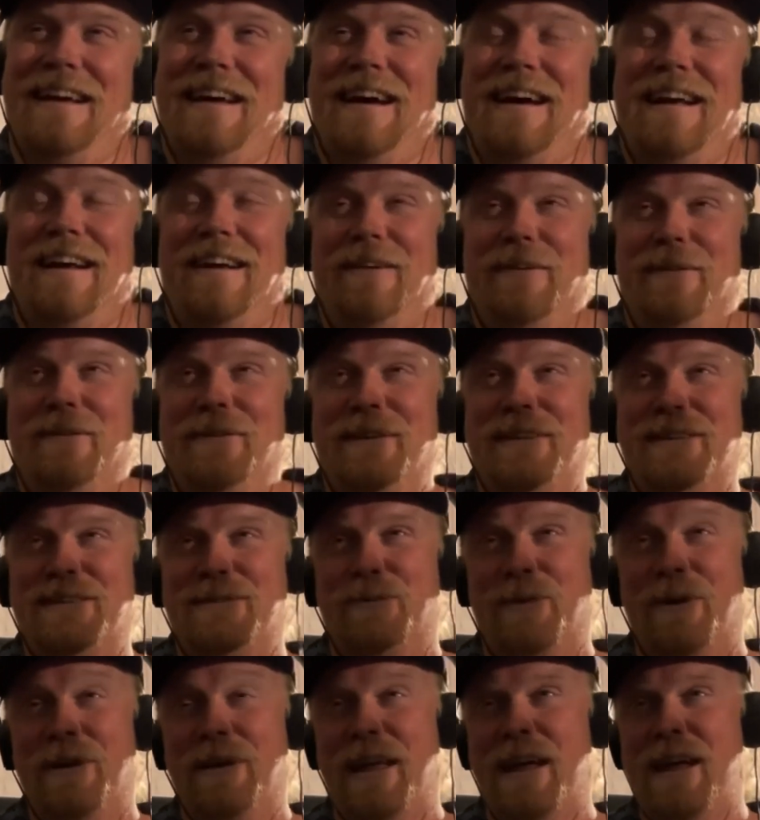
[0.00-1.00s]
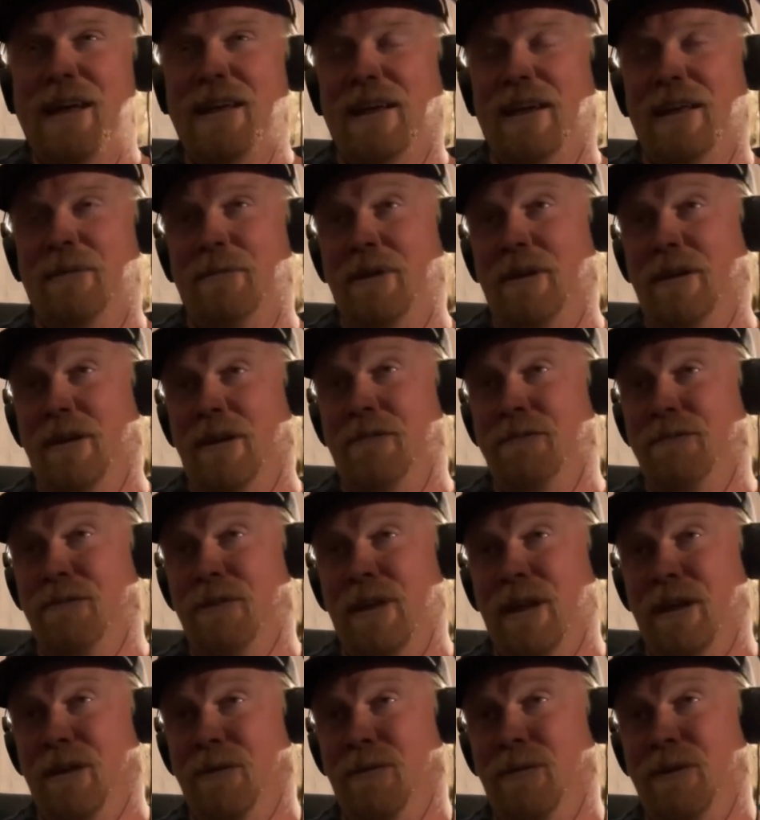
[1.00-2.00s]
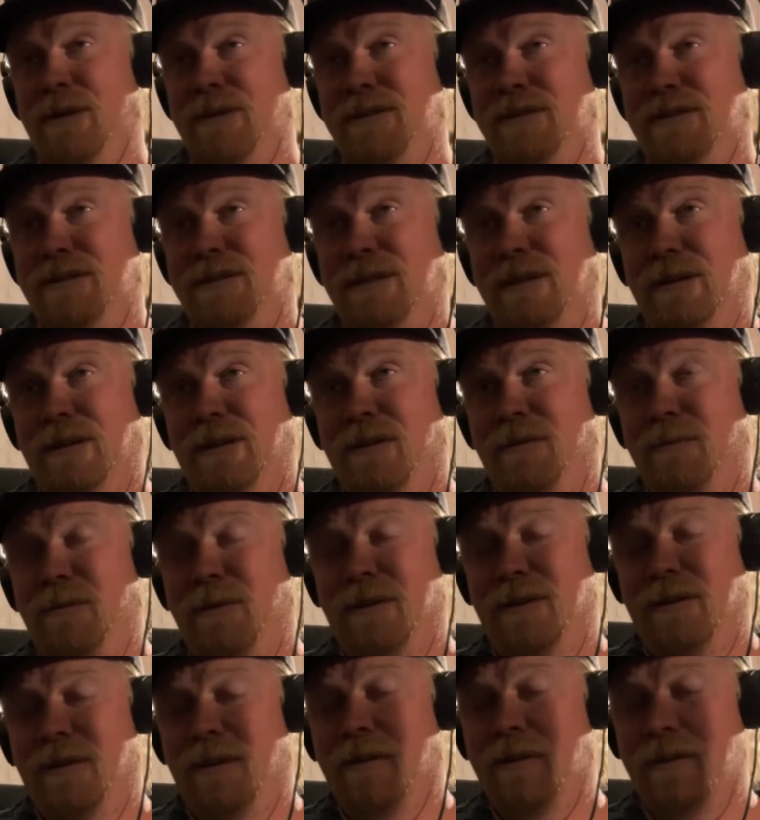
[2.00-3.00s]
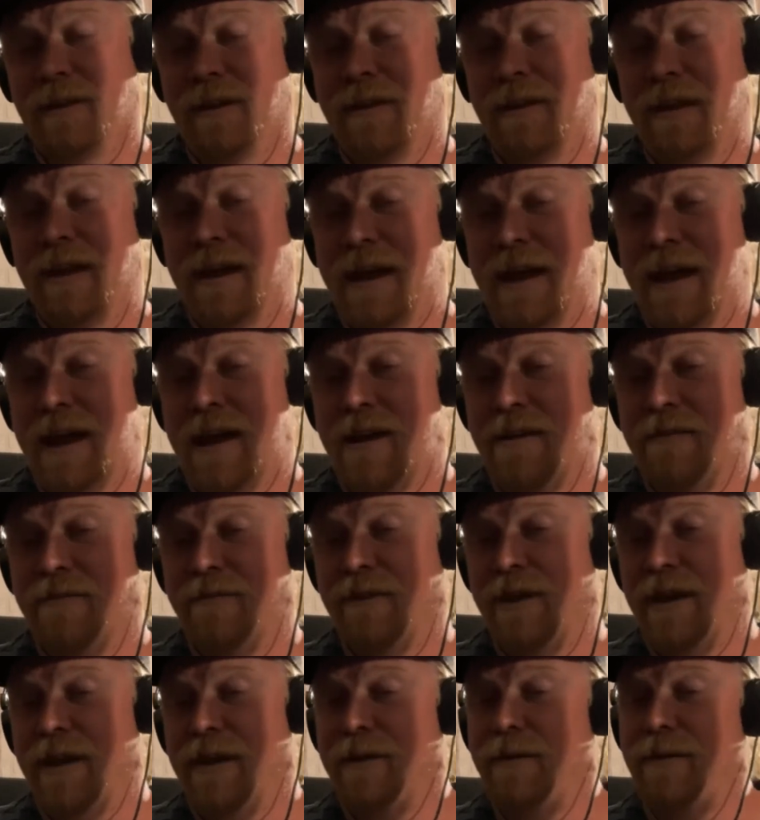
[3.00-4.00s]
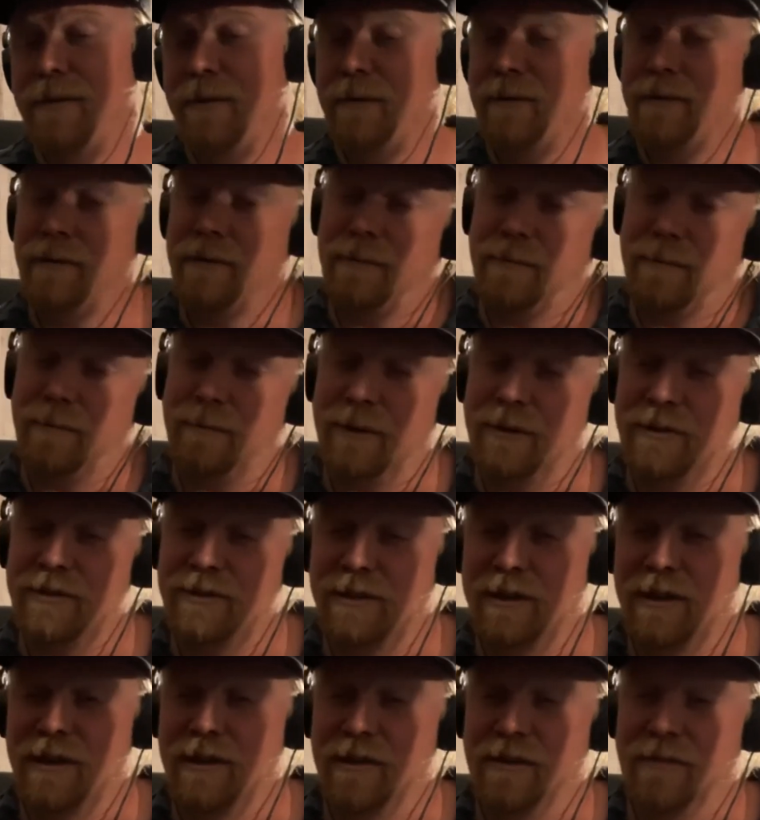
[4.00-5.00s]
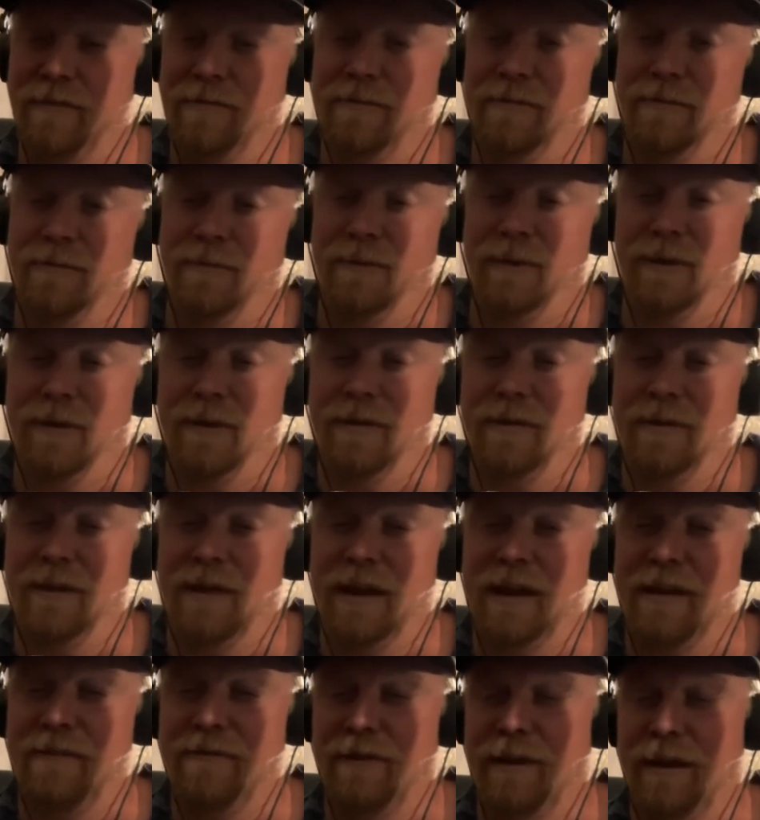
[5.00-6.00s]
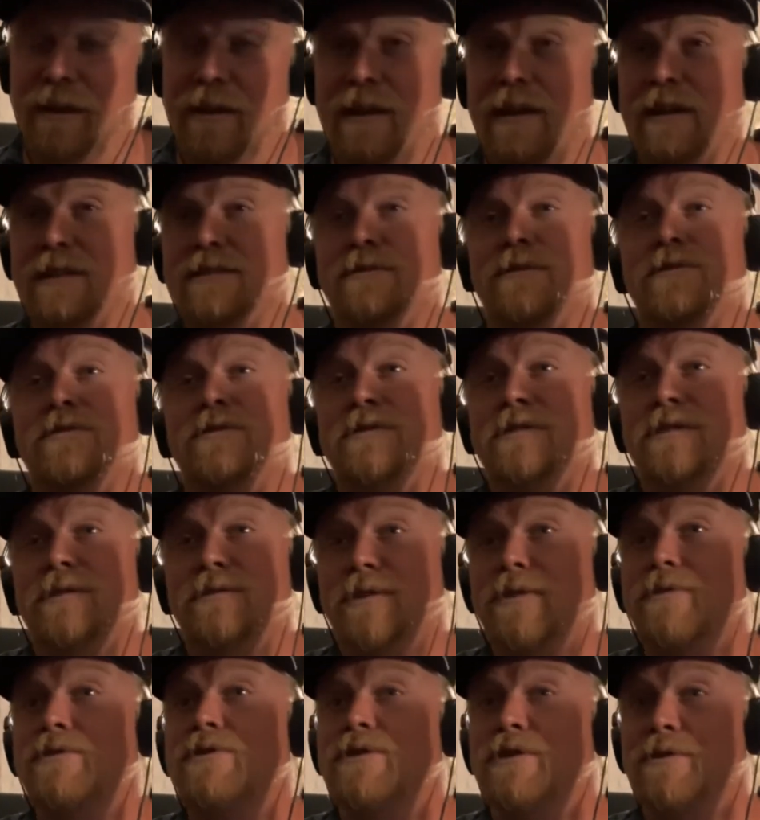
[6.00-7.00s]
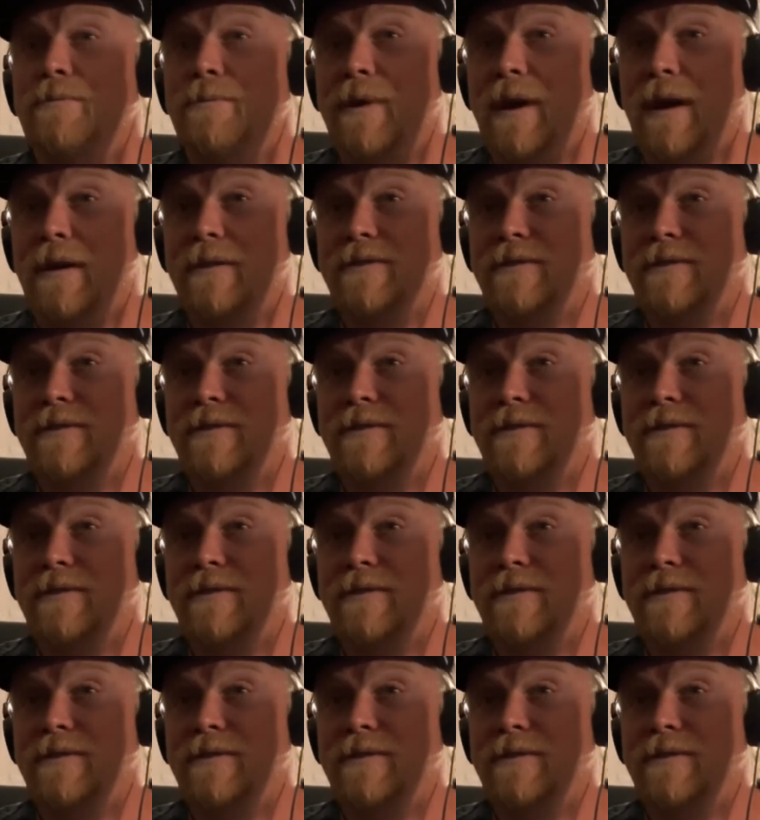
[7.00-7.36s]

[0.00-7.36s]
I don't know. It's weird. Yeah, you got to be careful. Like, what's but luckily they have like bunch of, they have kids versions of YouTube now.